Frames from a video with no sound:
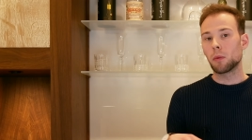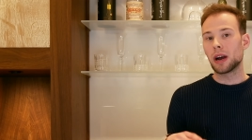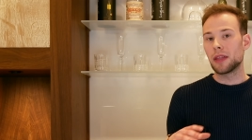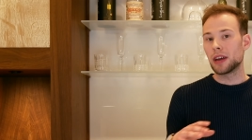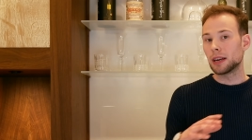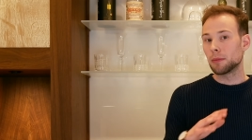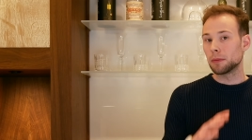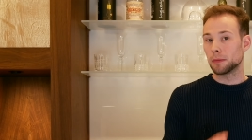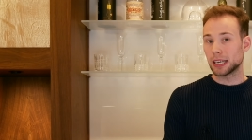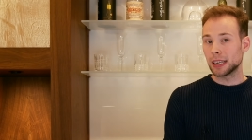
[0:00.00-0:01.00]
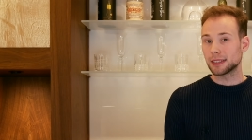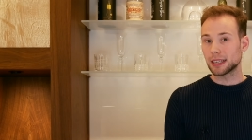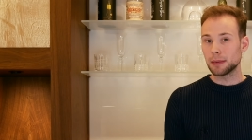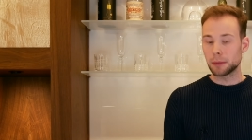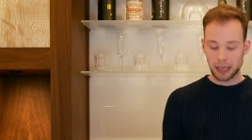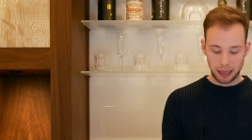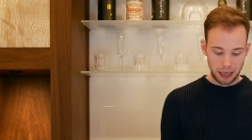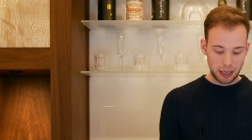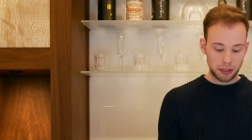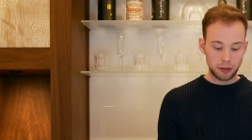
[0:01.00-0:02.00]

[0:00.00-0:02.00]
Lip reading: where there might be kids sleeping,